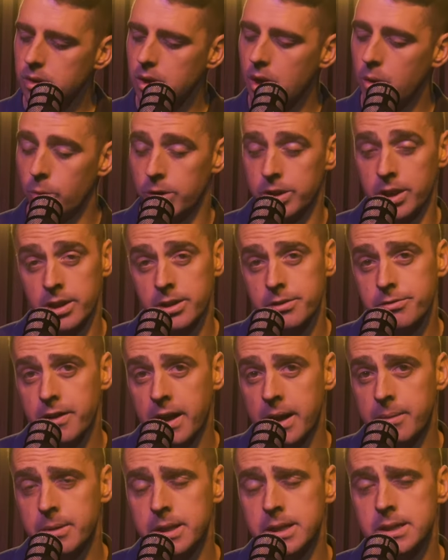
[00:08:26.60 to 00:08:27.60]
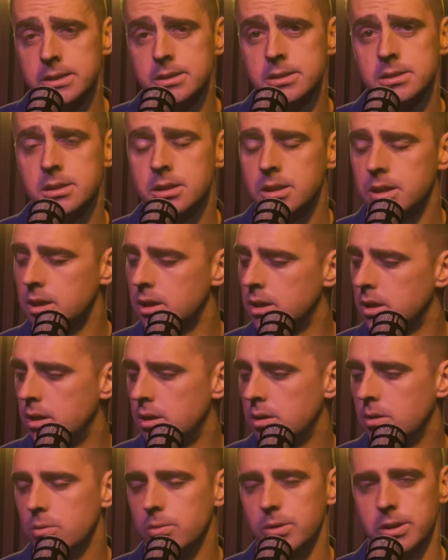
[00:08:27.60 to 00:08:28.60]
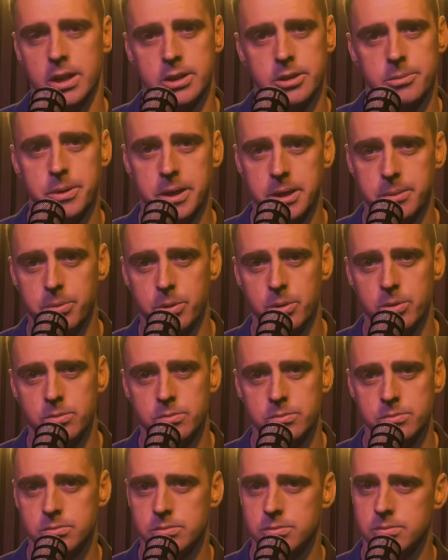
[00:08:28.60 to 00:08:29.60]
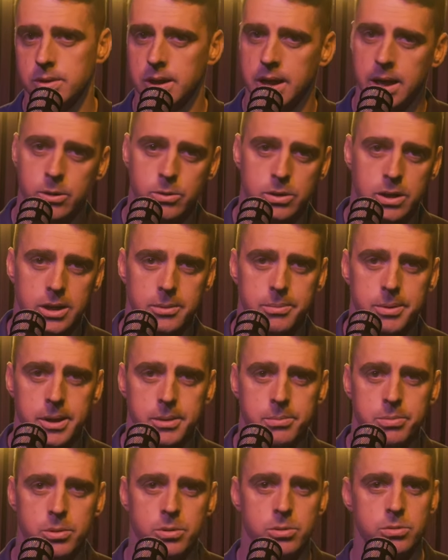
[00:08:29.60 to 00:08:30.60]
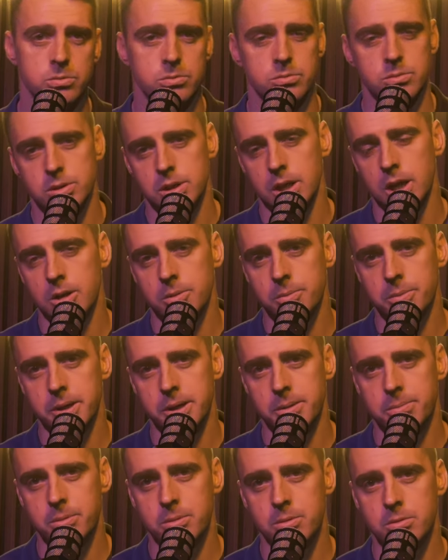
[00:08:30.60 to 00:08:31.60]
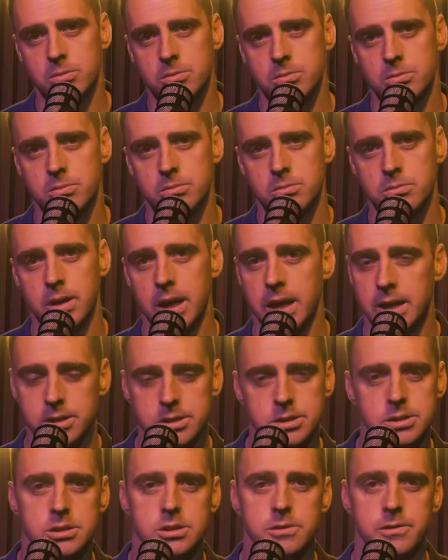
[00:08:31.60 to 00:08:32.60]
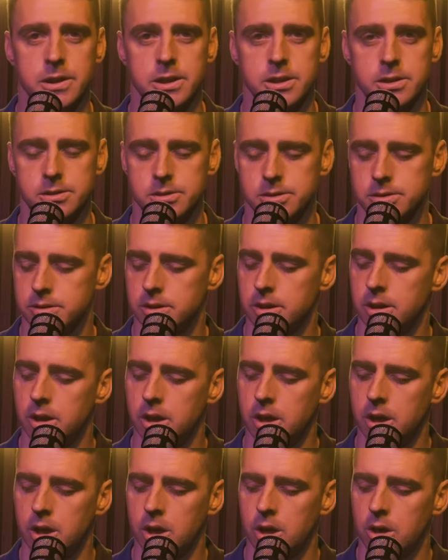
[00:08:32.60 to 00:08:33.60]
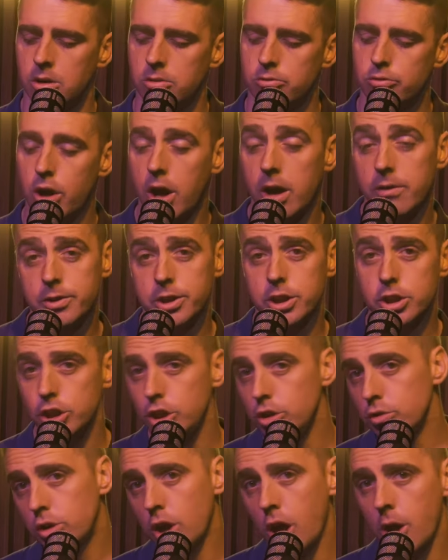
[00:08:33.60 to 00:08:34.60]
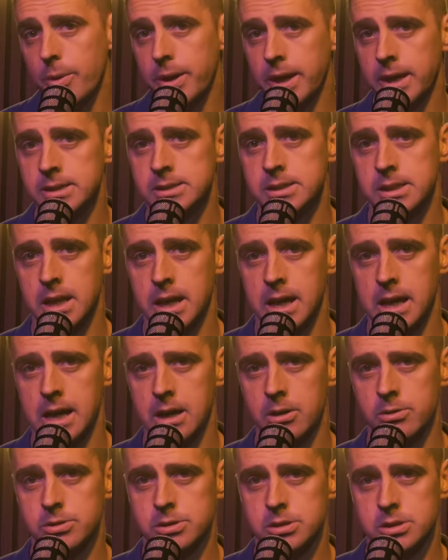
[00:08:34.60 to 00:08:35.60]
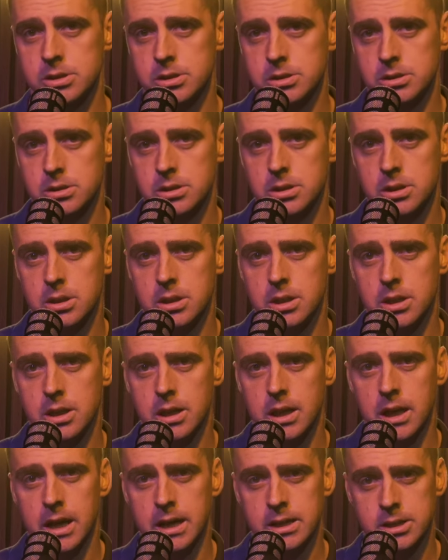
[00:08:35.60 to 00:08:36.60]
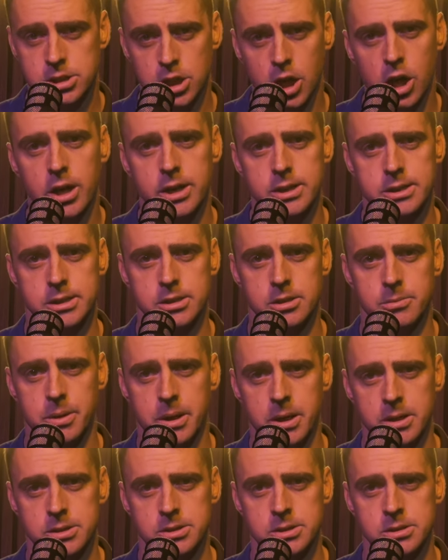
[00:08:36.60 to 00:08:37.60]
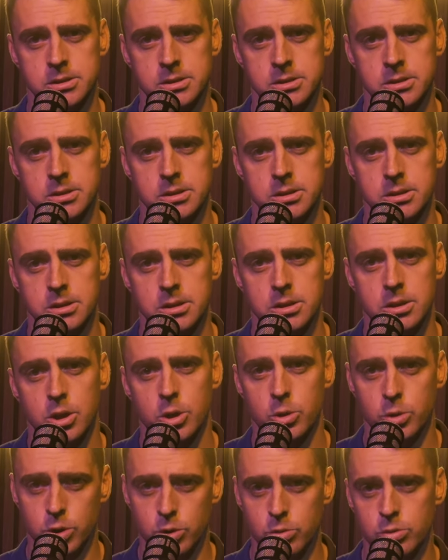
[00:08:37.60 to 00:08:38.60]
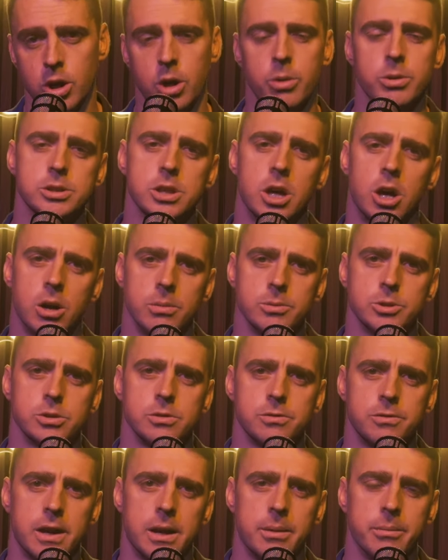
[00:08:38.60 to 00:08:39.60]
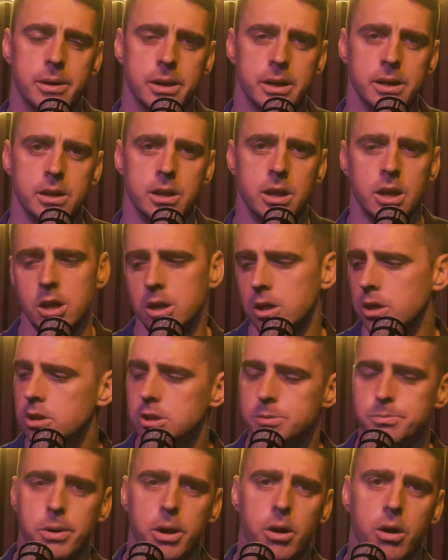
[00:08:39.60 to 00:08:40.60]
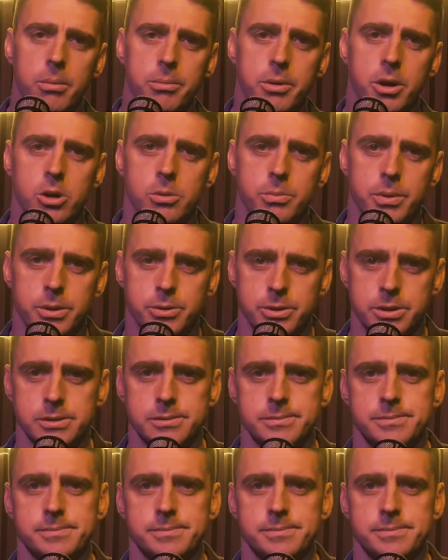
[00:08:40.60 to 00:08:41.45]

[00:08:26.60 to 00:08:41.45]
with other families, with other people, elderly people, young people, innocent civilians. Rather than you going into that house and targeting the person who you know has harmed your family, you just blow up the whole building.